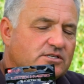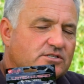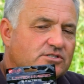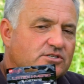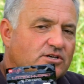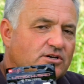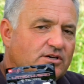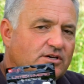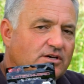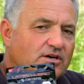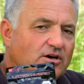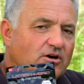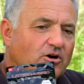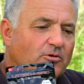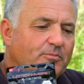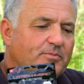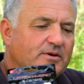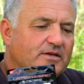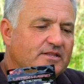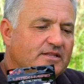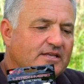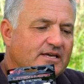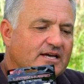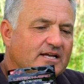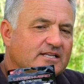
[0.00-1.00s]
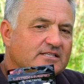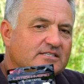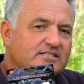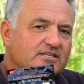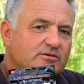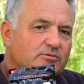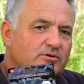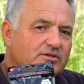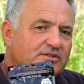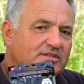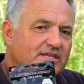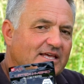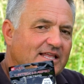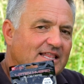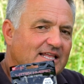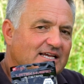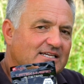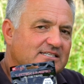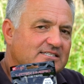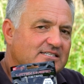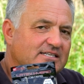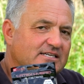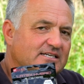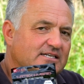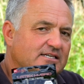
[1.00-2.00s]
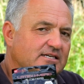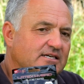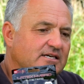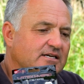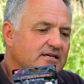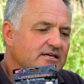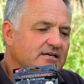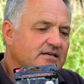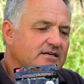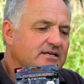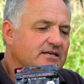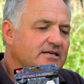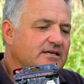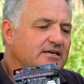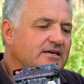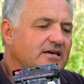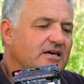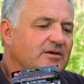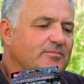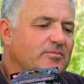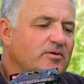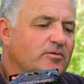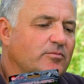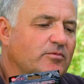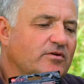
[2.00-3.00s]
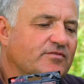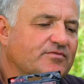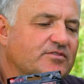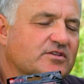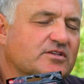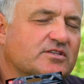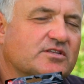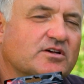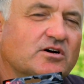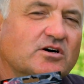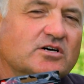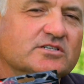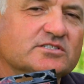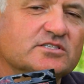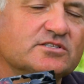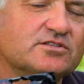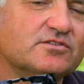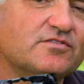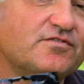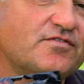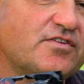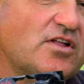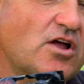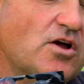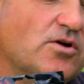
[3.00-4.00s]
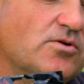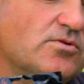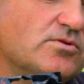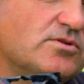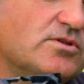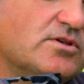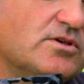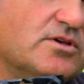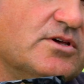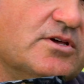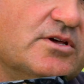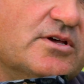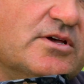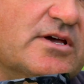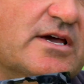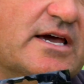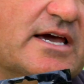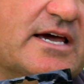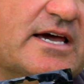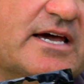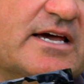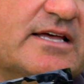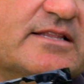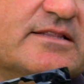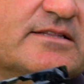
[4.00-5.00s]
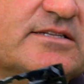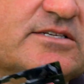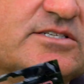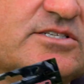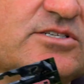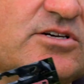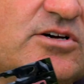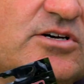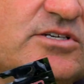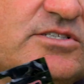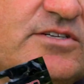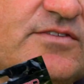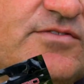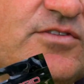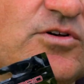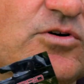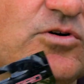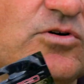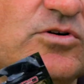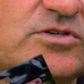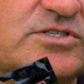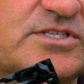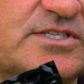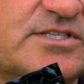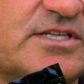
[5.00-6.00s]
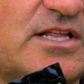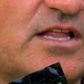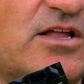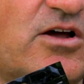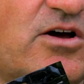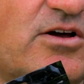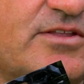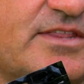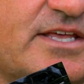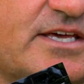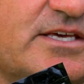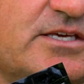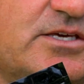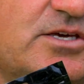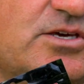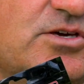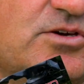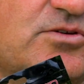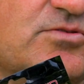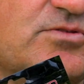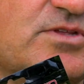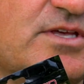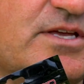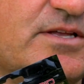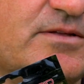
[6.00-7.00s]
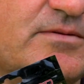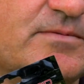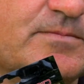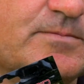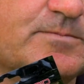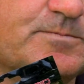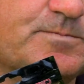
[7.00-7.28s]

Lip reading: So you're upping the ante with the elastic in keeping with the size of the float and the size of the hooks and the line that you're using.